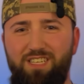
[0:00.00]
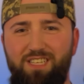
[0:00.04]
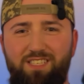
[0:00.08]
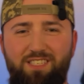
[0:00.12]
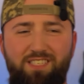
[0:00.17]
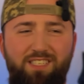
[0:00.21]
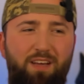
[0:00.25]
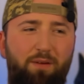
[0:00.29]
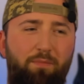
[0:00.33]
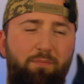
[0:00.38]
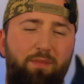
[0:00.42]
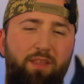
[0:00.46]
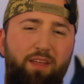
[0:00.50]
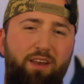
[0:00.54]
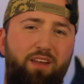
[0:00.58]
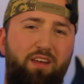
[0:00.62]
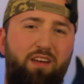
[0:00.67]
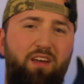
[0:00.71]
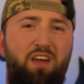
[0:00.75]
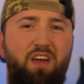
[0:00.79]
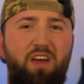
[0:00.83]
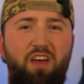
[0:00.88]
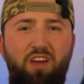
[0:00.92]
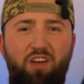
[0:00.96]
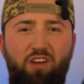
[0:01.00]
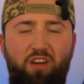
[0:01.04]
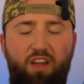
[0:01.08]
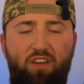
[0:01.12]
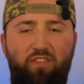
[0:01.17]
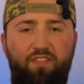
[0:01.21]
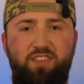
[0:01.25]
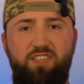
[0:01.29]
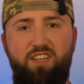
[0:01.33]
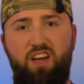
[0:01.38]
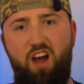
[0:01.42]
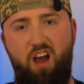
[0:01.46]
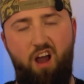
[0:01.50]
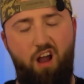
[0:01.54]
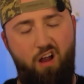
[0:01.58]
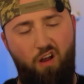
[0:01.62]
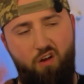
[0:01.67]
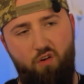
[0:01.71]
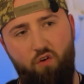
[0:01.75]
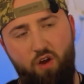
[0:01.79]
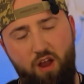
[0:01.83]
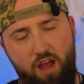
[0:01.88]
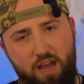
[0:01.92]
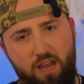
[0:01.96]
There's some that are kind of a
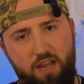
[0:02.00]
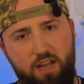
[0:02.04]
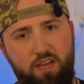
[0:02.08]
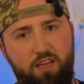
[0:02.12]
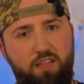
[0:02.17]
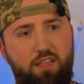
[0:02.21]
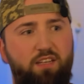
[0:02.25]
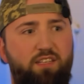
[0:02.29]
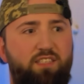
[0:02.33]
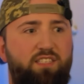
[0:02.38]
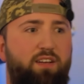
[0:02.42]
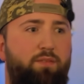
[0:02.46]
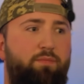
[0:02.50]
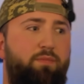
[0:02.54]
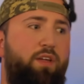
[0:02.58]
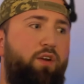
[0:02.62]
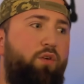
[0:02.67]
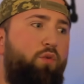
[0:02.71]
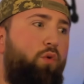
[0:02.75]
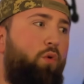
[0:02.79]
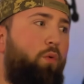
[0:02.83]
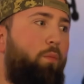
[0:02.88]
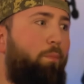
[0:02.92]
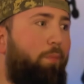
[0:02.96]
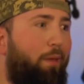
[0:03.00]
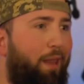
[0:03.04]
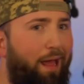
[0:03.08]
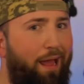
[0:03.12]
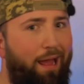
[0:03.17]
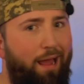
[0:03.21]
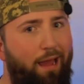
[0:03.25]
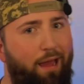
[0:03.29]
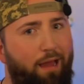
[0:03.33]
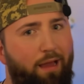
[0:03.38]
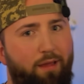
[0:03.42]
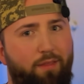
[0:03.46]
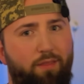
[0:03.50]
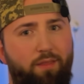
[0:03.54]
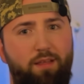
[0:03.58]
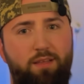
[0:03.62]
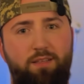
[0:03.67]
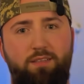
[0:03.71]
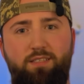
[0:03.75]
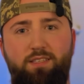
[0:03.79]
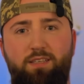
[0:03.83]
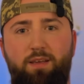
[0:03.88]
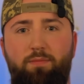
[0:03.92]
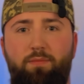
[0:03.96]
dark grey, there's some that are all black,
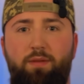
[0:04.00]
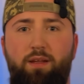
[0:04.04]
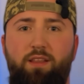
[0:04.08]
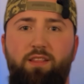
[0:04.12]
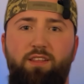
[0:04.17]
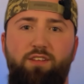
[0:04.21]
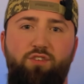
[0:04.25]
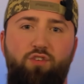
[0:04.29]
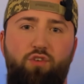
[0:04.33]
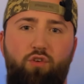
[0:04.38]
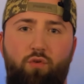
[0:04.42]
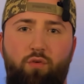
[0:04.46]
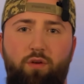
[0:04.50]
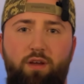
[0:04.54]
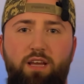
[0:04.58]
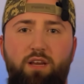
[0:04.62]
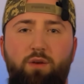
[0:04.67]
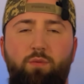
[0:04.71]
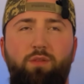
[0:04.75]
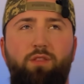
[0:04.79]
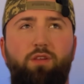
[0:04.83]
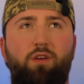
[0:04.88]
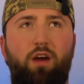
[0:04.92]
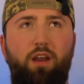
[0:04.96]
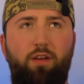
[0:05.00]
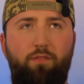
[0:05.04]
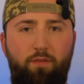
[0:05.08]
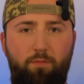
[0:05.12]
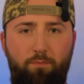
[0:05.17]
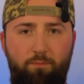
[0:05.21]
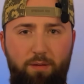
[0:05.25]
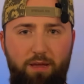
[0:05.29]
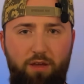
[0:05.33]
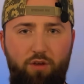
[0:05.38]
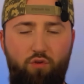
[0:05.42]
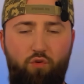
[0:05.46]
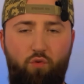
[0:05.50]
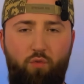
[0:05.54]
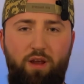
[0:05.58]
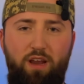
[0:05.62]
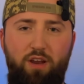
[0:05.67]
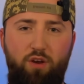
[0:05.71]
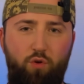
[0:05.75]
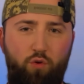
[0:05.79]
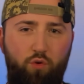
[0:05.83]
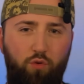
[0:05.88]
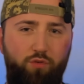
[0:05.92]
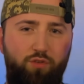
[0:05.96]
there's some that are this green with kind of a big
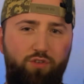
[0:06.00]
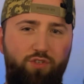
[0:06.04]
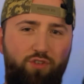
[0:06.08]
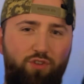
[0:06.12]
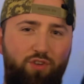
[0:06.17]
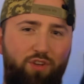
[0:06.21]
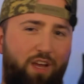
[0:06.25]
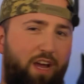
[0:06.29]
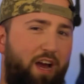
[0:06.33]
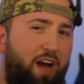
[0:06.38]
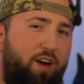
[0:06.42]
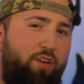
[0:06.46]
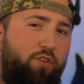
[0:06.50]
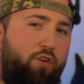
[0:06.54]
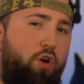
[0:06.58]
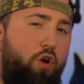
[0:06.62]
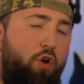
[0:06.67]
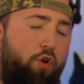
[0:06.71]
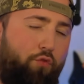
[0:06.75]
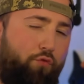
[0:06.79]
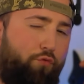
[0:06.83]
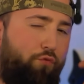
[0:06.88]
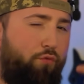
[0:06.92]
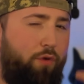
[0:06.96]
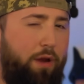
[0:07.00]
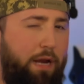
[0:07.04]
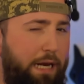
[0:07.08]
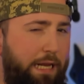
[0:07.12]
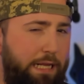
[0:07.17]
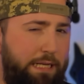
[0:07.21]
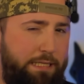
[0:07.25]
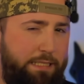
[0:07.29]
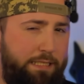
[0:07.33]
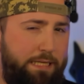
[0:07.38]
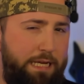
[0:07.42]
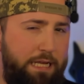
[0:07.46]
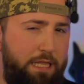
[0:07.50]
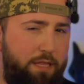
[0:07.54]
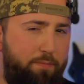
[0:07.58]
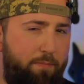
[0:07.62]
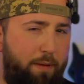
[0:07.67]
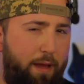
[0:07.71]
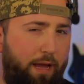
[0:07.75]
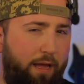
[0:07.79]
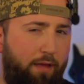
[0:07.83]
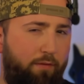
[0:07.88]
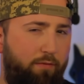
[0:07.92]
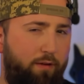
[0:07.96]
green hood so you can't really see the
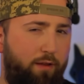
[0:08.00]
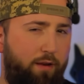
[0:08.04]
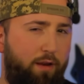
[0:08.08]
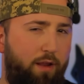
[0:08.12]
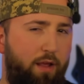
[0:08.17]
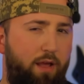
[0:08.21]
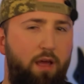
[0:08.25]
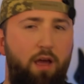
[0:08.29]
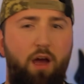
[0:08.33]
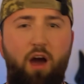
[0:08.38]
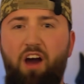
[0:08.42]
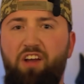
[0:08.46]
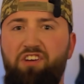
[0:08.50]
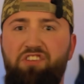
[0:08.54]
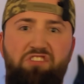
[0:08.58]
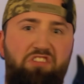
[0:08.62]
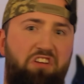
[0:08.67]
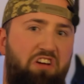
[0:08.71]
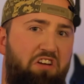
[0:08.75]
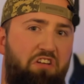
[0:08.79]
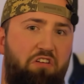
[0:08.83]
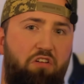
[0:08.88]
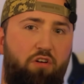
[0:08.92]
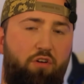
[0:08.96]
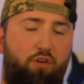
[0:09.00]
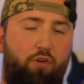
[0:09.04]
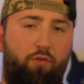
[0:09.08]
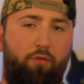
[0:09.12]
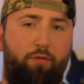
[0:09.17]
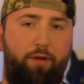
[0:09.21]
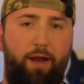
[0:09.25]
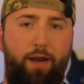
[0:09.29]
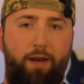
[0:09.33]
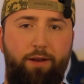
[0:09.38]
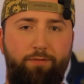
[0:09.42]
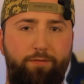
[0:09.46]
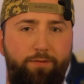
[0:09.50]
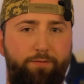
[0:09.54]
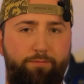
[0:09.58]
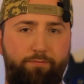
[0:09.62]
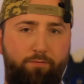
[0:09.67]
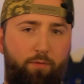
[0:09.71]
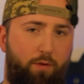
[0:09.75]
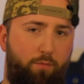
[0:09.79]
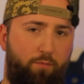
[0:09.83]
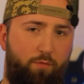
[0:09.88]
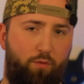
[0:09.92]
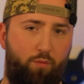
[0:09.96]
back of it. I just kind of got creative
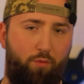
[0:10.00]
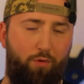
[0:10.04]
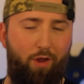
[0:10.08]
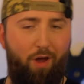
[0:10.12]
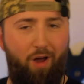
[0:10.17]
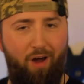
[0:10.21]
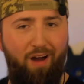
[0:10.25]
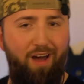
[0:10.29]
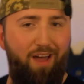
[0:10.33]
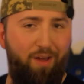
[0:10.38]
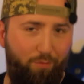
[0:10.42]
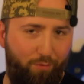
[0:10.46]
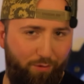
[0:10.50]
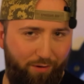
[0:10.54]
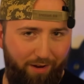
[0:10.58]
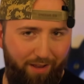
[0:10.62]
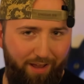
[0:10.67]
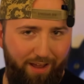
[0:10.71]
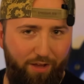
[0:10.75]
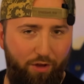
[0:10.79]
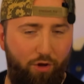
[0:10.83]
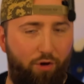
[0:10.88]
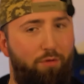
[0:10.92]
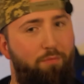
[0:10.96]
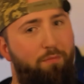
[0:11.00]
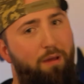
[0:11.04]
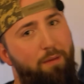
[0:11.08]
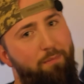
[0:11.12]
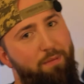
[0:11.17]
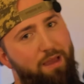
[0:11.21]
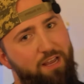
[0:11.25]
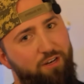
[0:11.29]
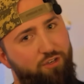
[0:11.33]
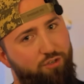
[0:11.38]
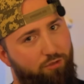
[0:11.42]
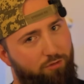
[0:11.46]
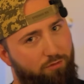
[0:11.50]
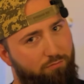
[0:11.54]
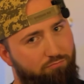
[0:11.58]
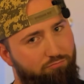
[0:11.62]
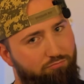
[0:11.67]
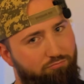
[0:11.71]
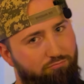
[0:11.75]
and went with what I would like on my mantle.